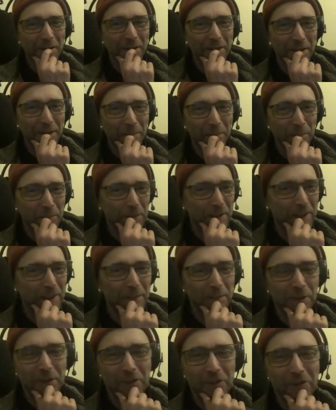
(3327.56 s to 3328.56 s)
That pretty
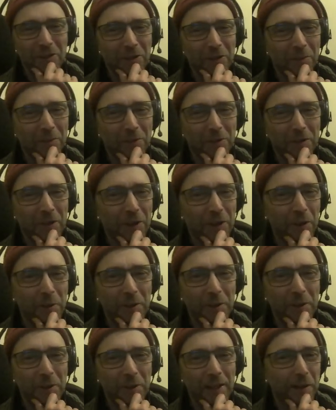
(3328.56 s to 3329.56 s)
much sums the
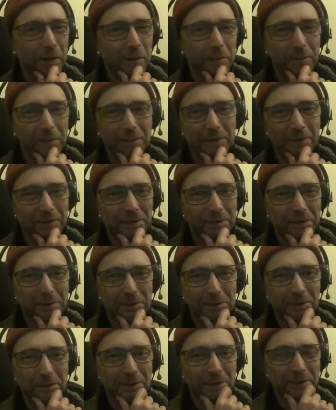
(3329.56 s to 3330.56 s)
UK up.
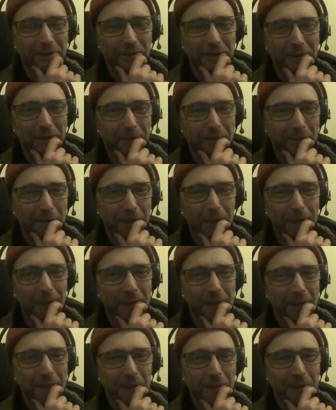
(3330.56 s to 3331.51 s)
It really